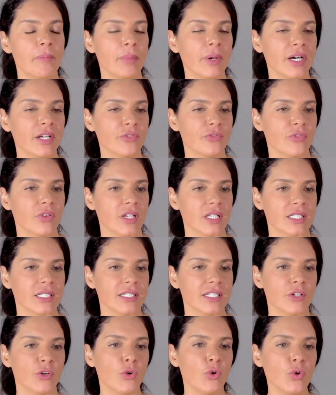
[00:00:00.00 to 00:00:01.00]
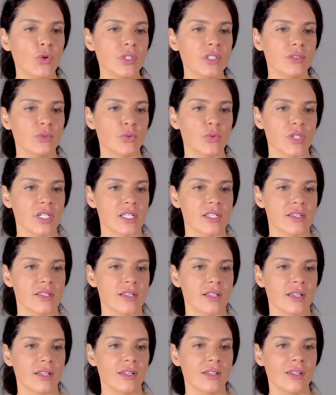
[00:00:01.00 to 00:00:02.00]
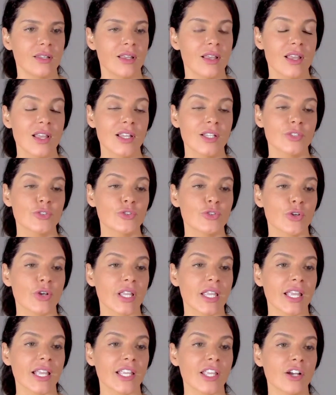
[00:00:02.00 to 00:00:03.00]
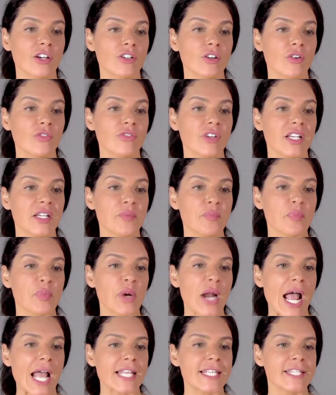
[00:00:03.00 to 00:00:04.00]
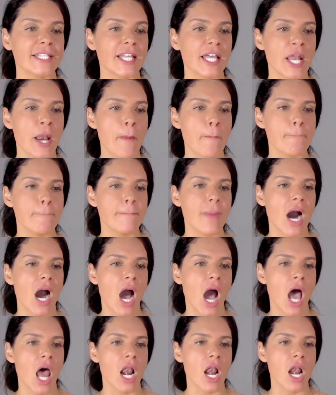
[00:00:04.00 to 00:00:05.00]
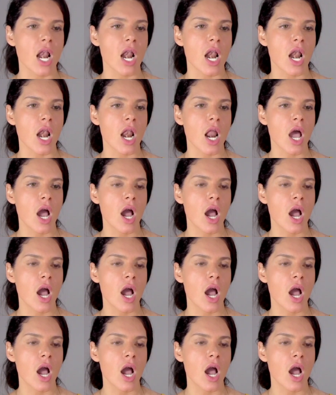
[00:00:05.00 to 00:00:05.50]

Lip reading: perfectly good reason to kick your overly priced bun?